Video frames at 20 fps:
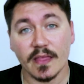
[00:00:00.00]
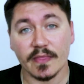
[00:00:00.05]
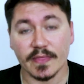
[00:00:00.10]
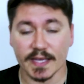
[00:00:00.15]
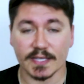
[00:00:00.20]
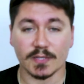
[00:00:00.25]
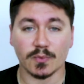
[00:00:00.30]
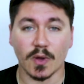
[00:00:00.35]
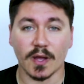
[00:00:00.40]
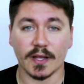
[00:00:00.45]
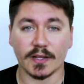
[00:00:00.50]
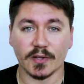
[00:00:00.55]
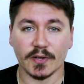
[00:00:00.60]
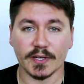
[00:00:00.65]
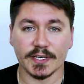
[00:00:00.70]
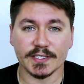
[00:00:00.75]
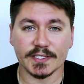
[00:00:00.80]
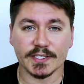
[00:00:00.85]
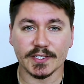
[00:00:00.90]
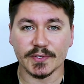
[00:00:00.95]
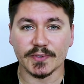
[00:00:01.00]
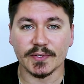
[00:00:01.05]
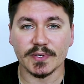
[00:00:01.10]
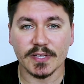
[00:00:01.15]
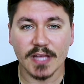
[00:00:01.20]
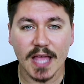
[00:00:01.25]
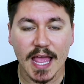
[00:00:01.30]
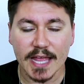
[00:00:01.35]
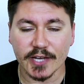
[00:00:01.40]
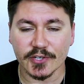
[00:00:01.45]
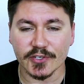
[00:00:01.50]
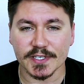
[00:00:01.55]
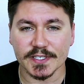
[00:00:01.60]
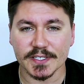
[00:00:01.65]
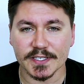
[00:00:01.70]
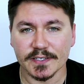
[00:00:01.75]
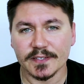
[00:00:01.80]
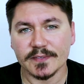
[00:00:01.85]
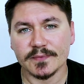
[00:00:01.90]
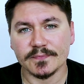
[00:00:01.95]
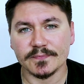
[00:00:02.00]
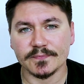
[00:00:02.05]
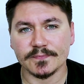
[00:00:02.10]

that's why I got into hairdressing.